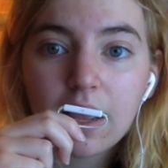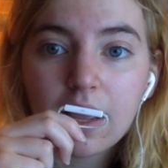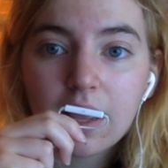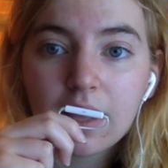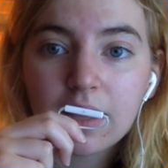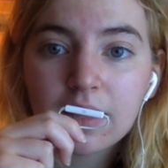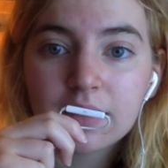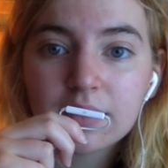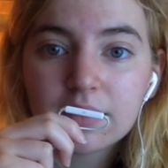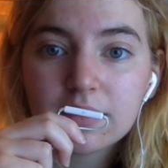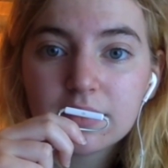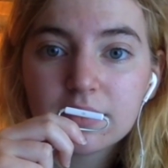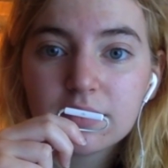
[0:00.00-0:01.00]
And
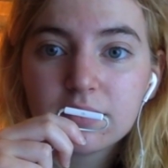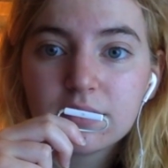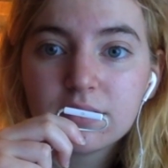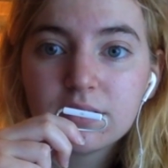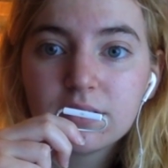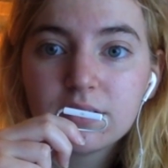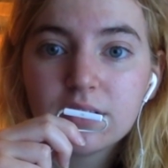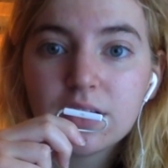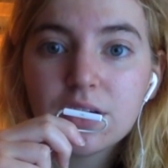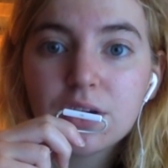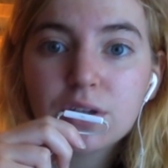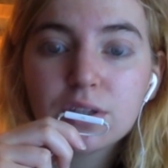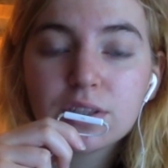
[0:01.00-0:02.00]
the
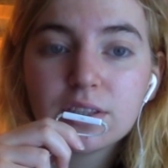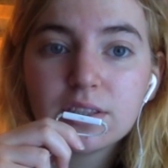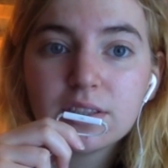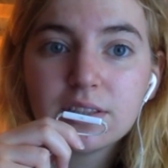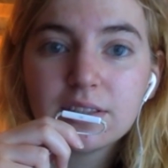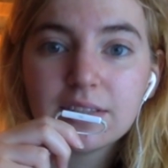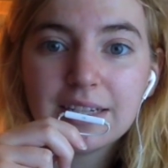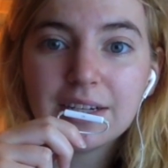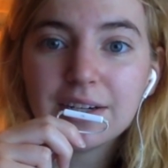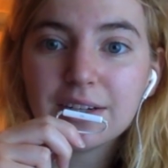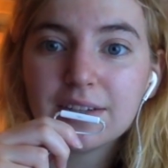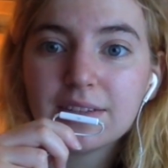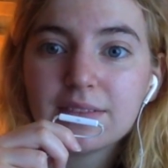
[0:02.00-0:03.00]
nurse
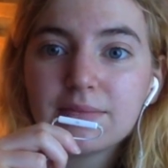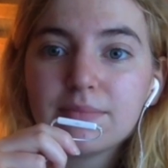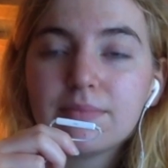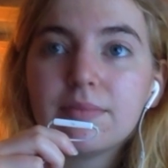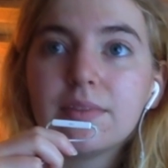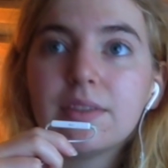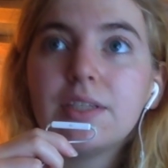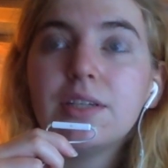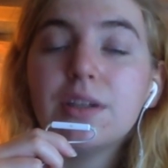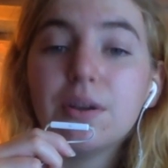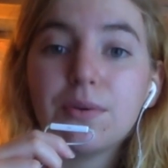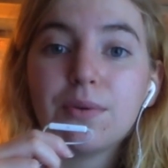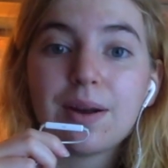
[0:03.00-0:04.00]
here, you
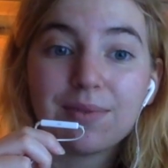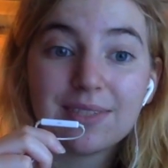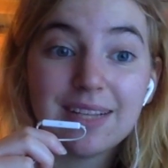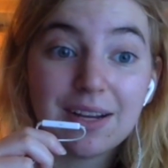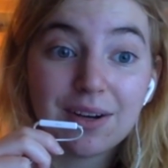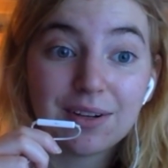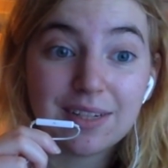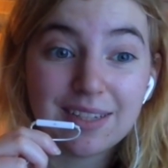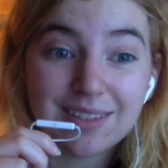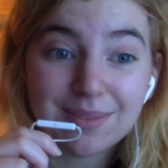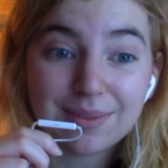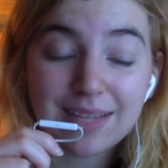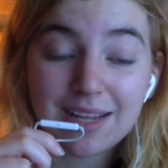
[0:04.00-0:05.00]
know what I was saying
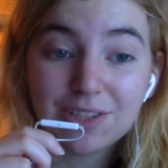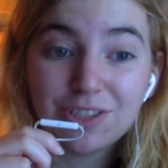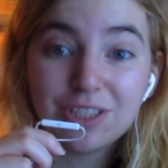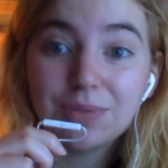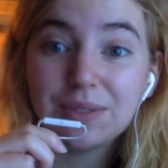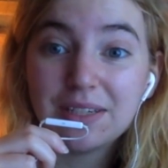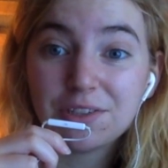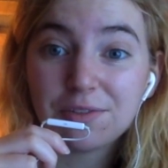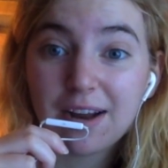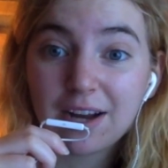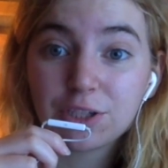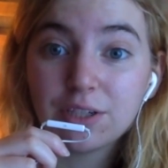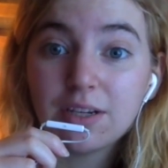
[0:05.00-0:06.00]
earlier with that genuine
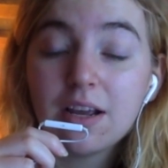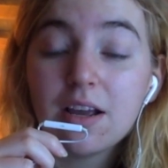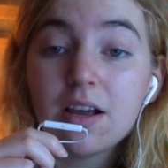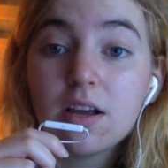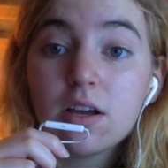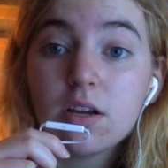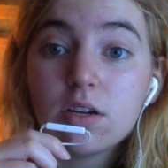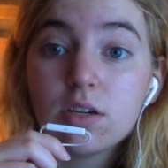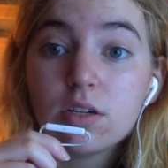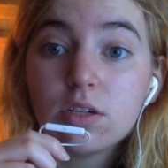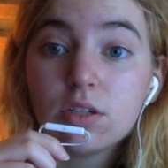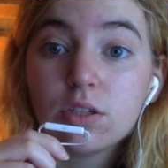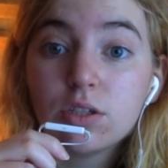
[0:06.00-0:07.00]
interaction,
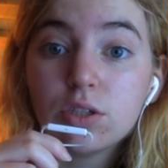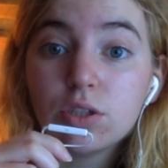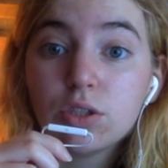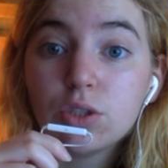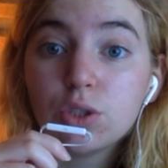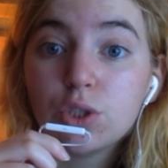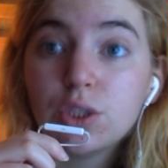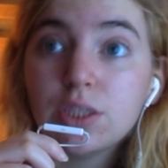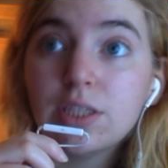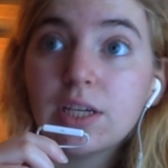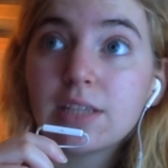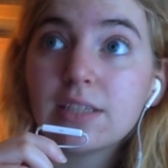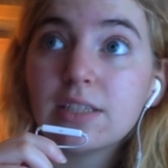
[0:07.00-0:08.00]
she
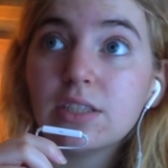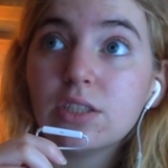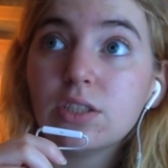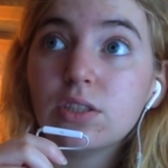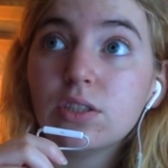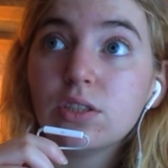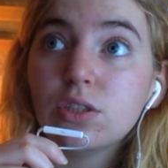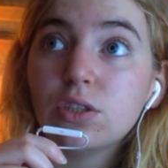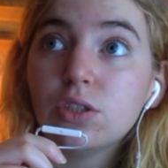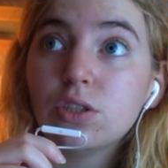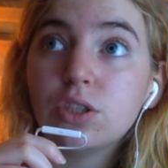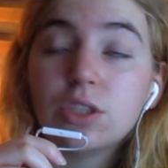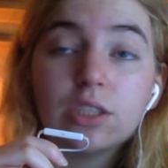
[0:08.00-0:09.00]
doesn't
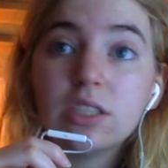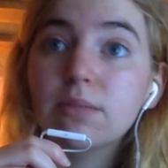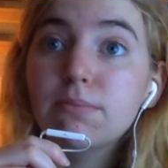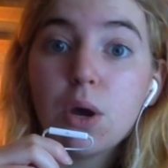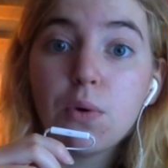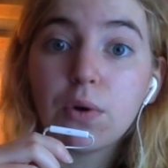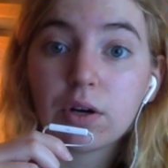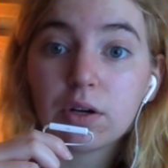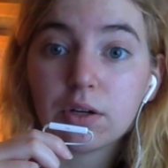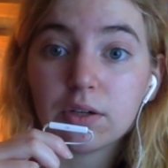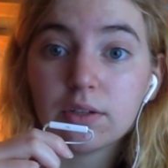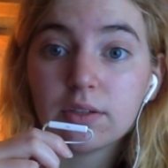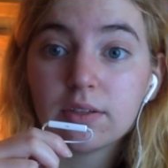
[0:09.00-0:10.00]
just demote
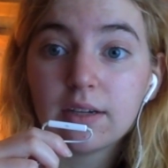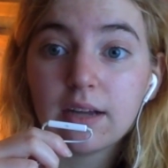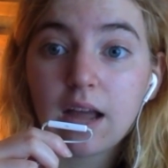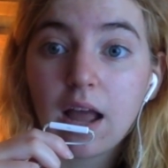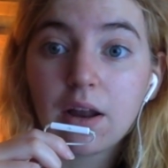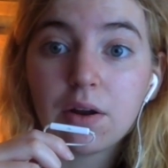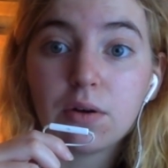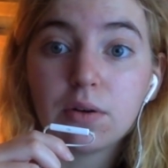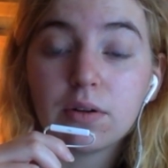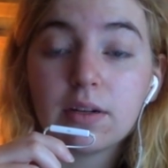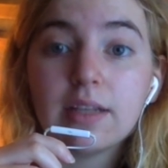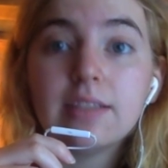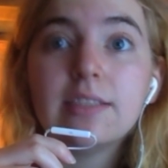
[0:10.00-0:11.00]
her at all.
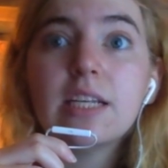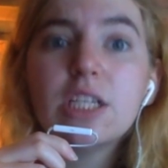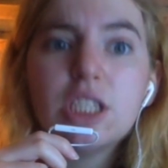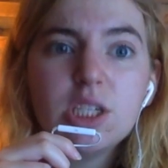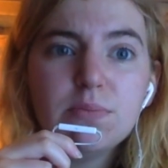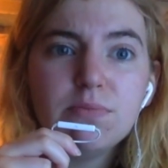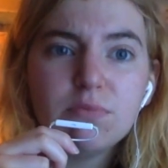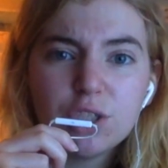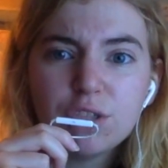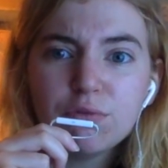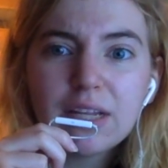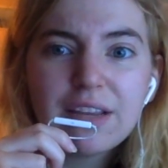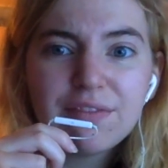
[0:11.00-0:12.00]
Instead,
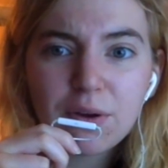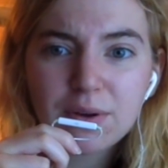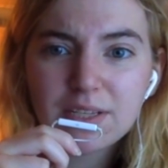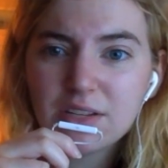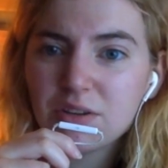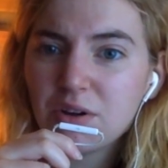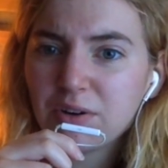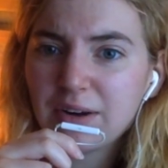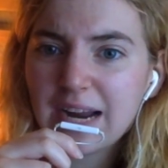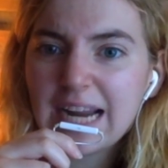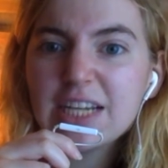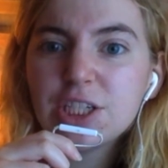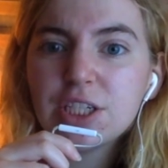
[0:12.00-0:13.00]
she really focuses on her
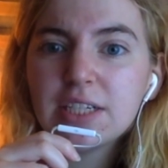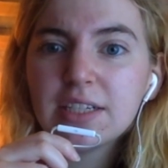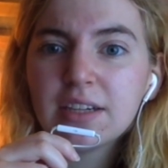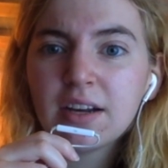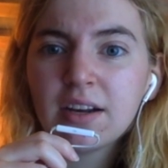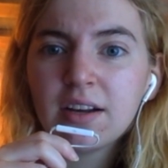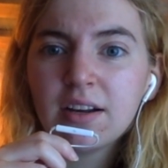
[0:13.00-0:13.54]
age here.